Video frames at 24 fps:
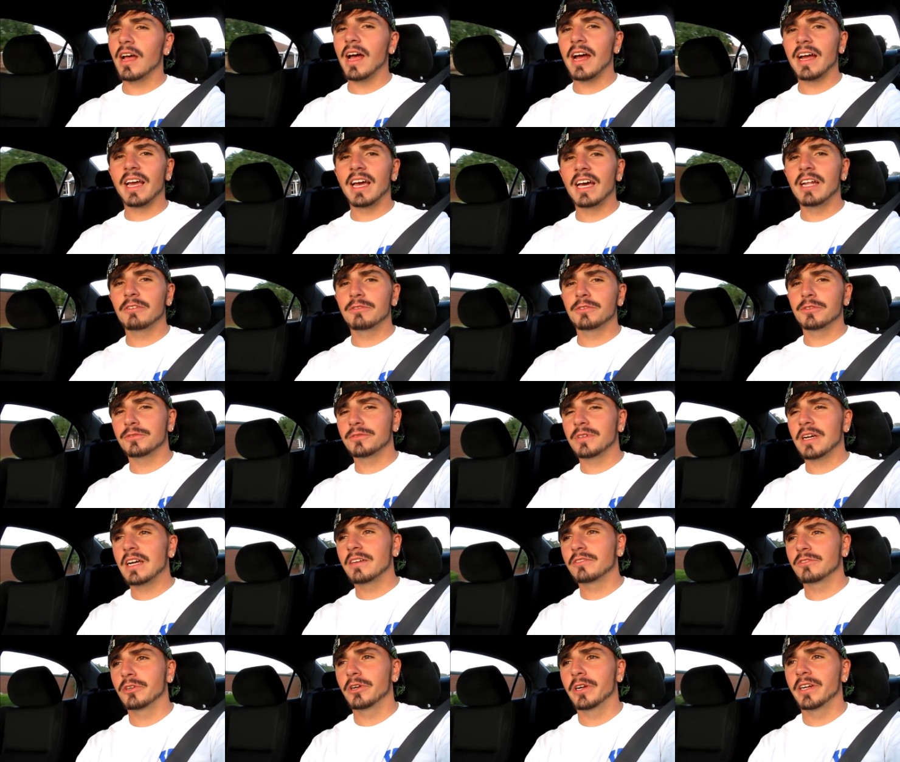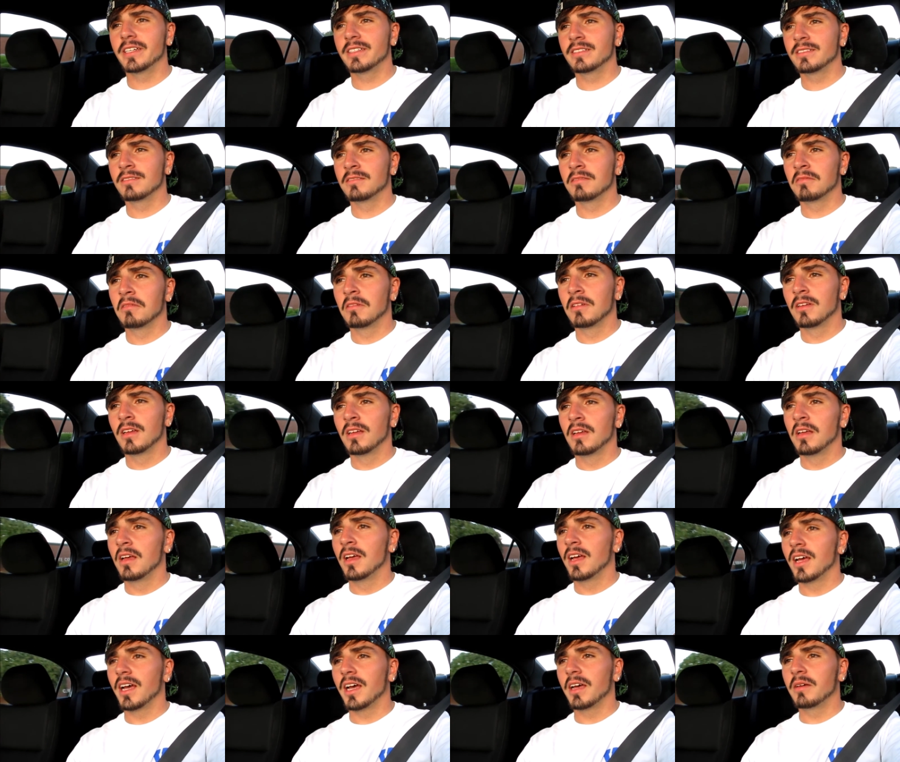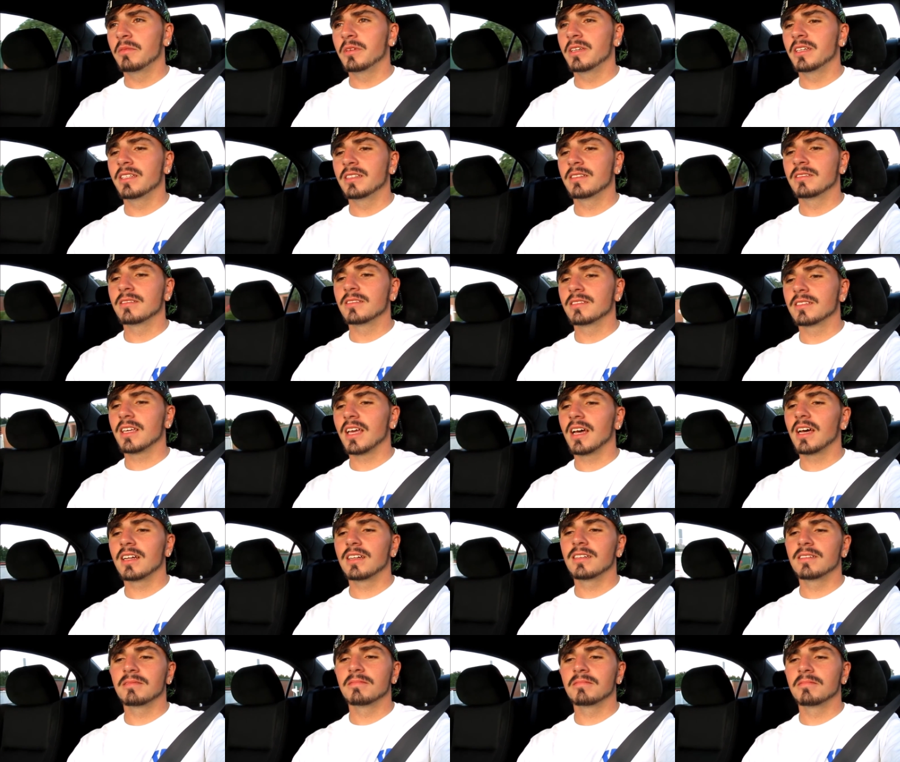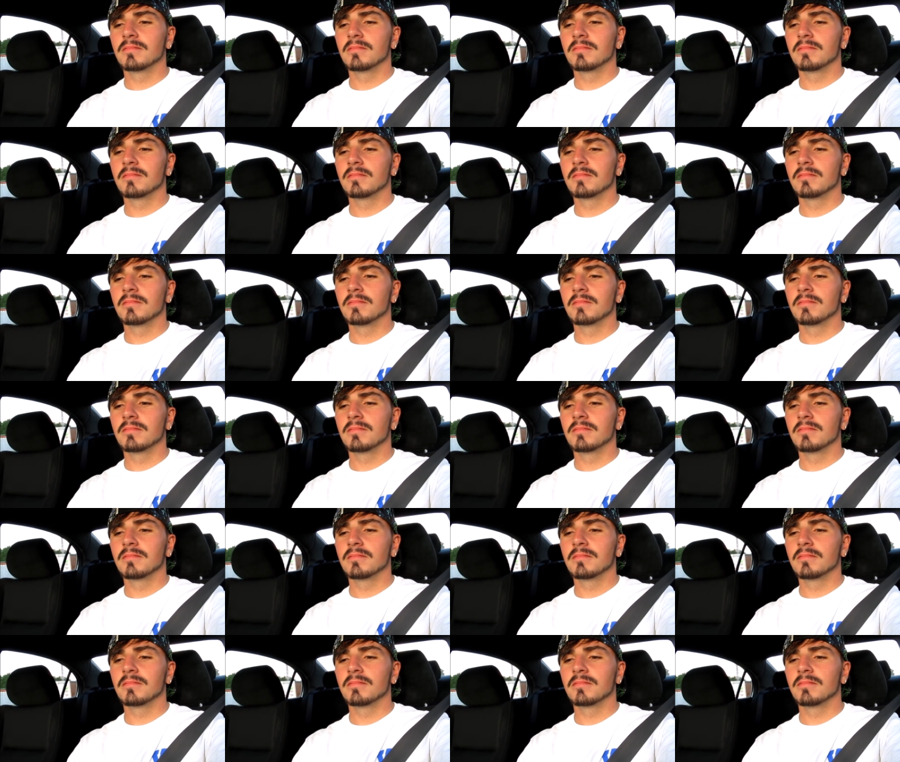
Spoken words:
I got it for $5 grand. I mean, it's got